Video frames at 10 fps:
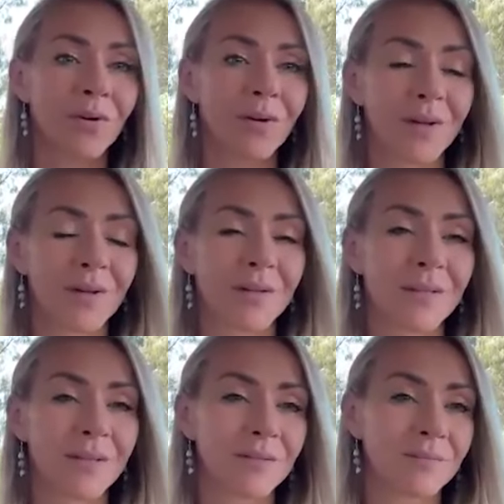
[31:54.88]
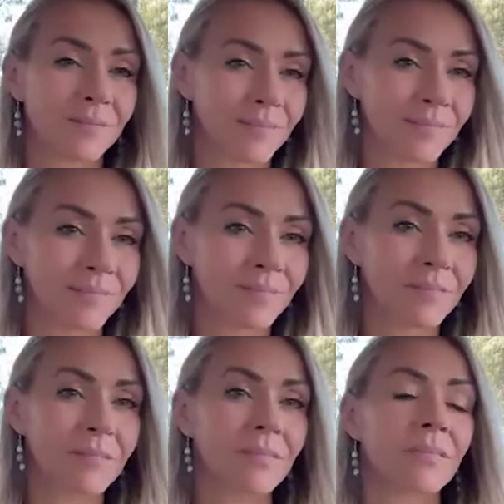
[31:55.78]

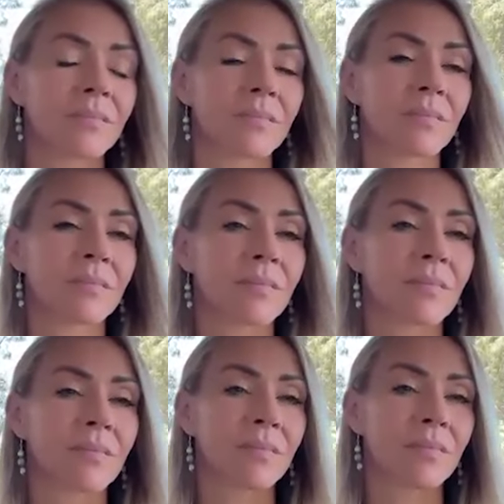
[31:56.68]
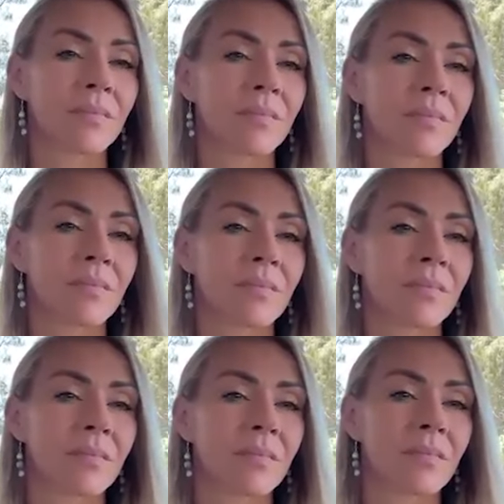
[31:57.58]

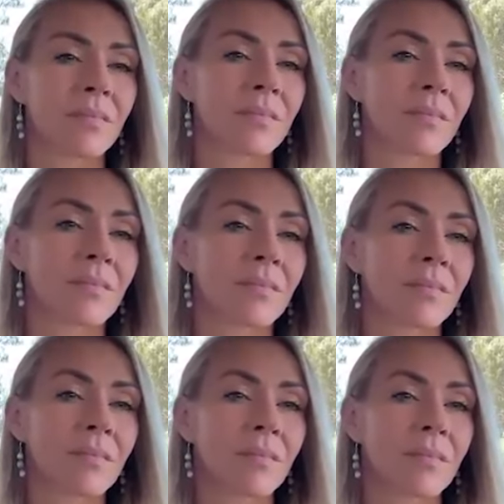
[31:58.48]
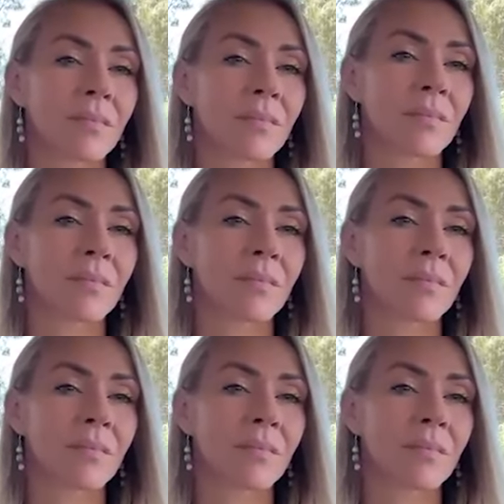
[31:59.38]
This person isn't speaking.